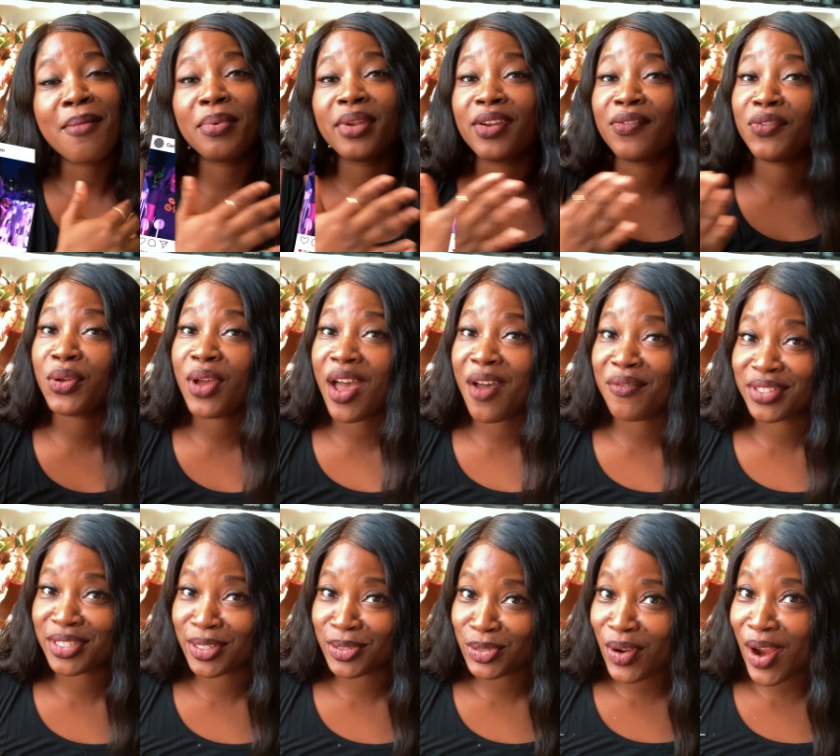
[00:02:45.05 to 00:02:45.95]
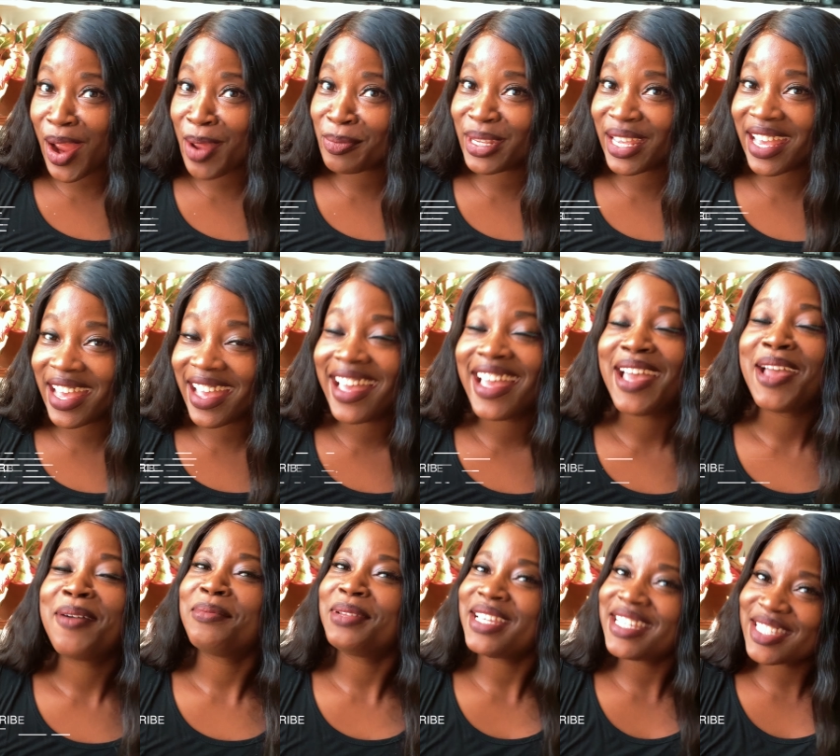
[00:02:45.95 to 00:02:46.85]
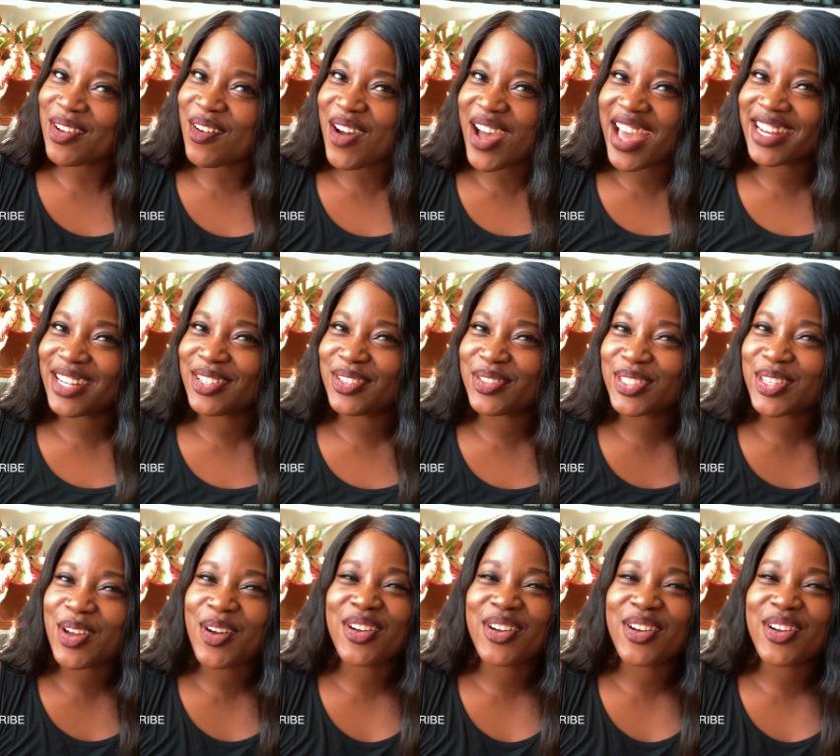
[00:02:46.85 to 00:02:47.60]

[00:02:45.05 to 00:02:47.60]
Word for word: and if you haven't subscribed yet, please go ahead and do so,